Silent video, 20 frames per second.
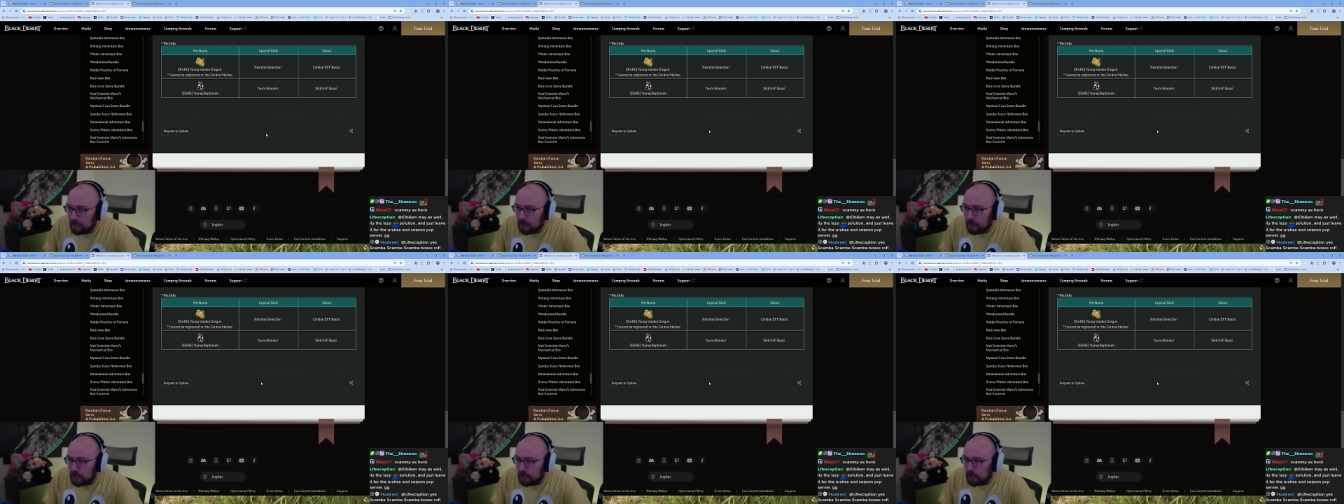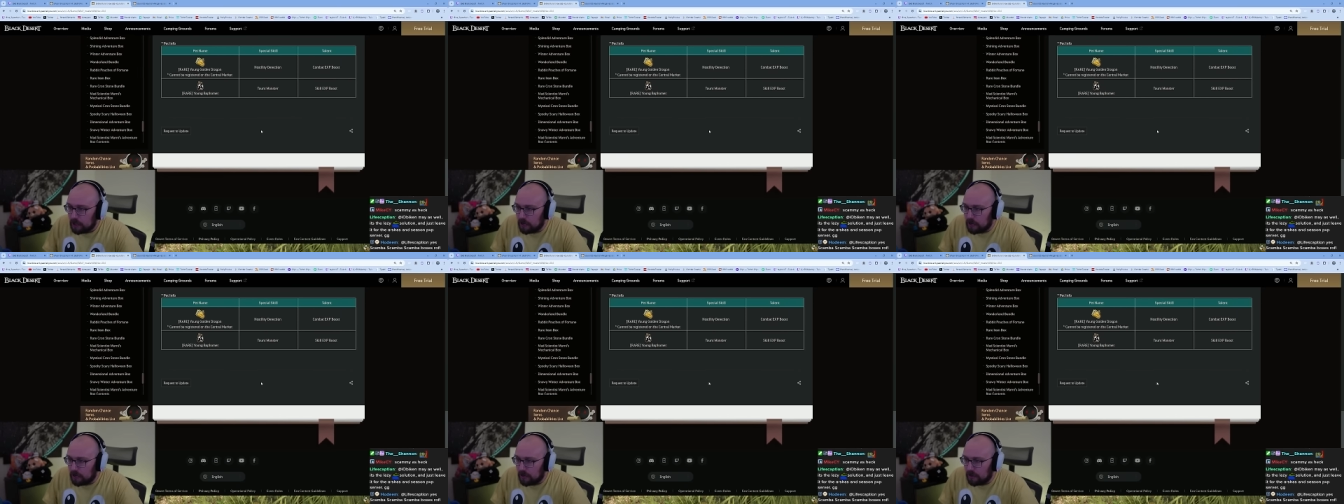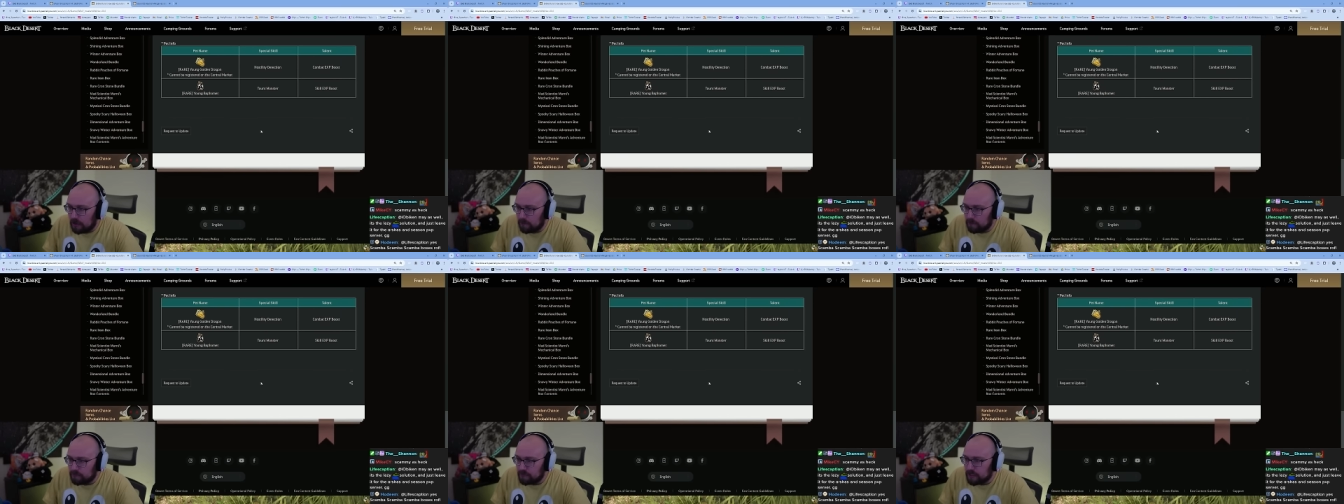
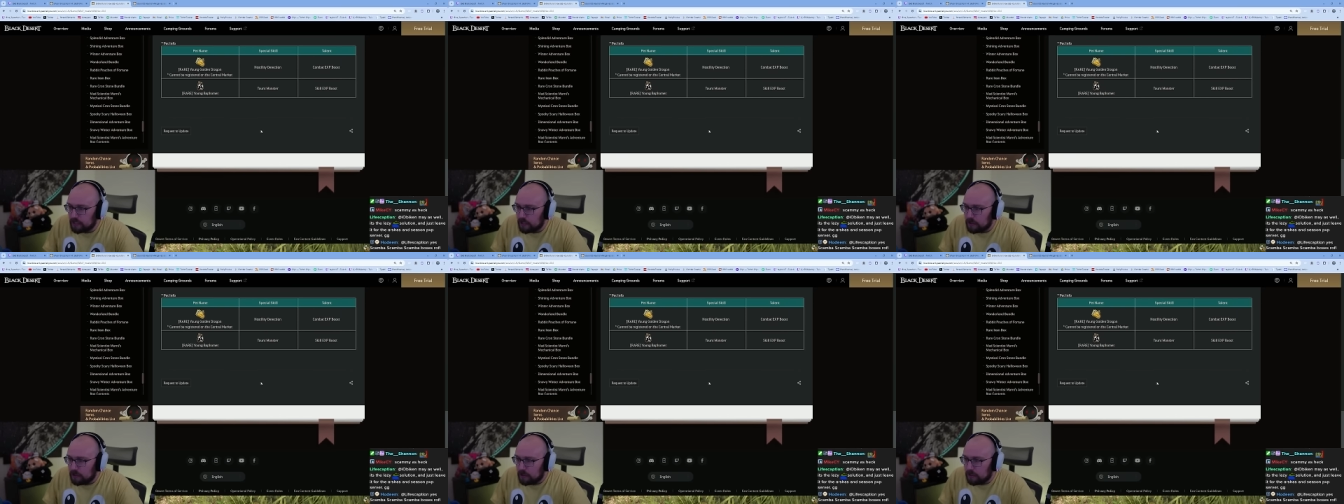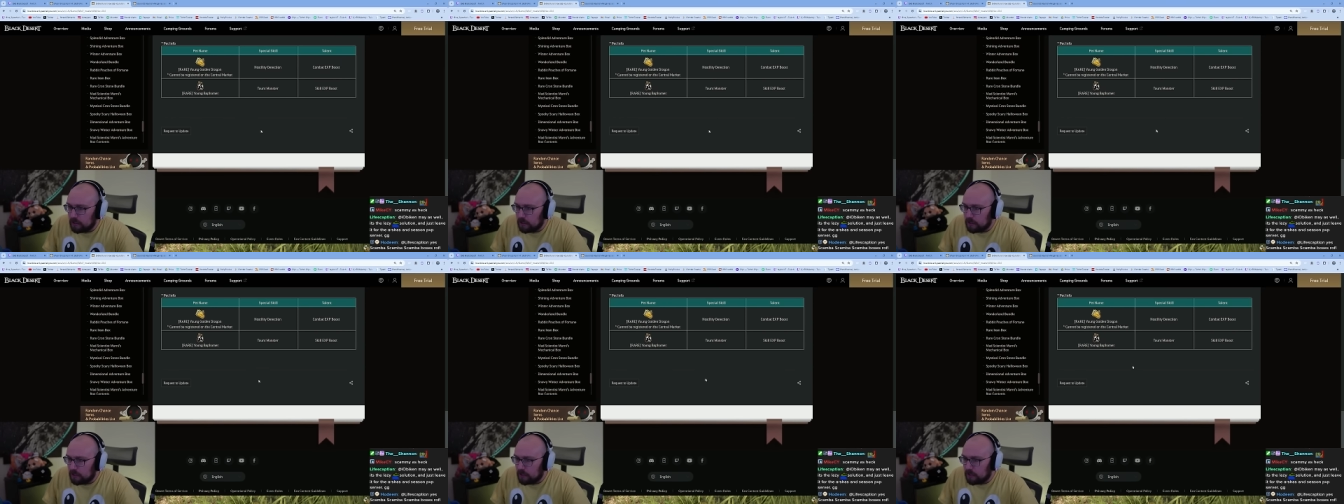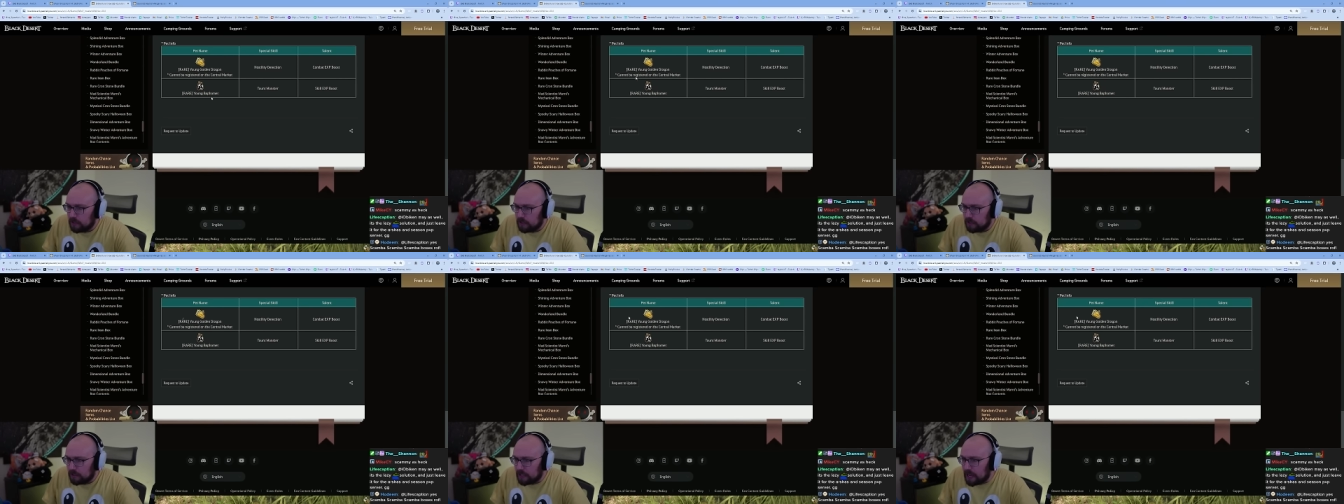Um.
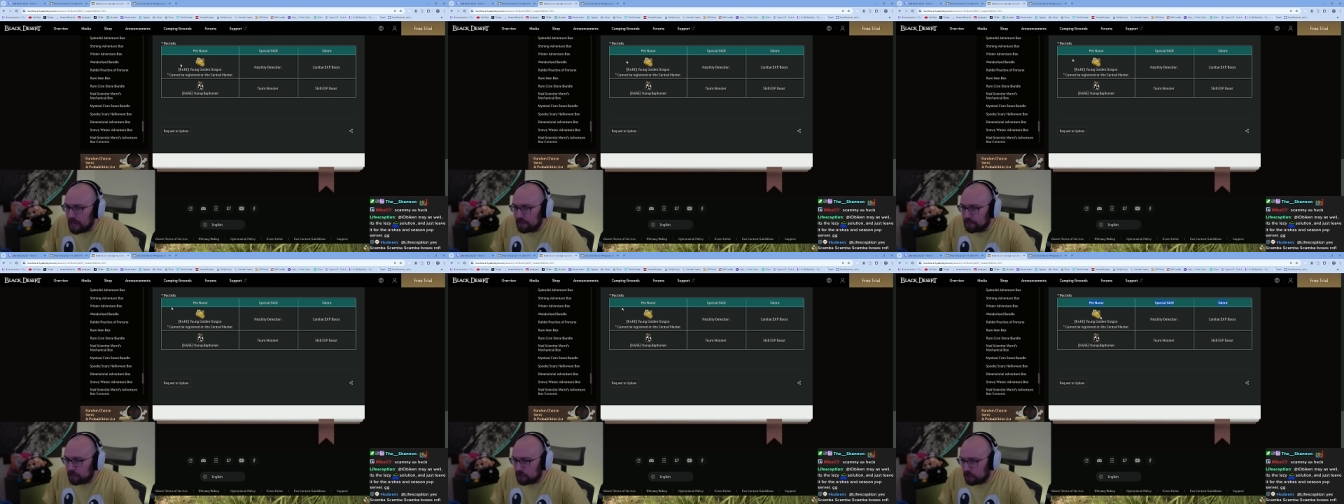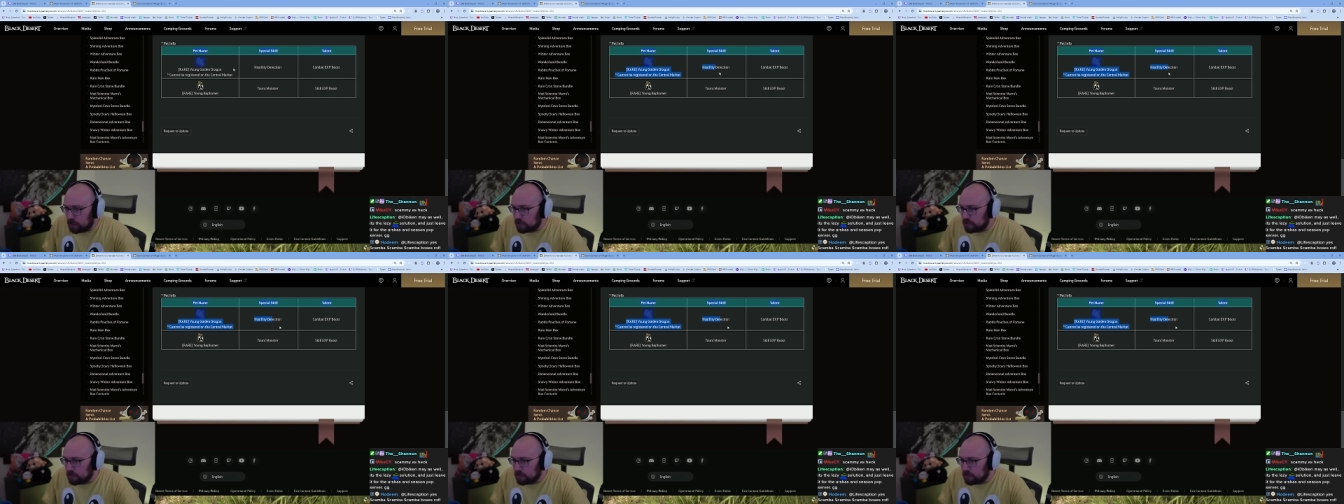Yeah, the golden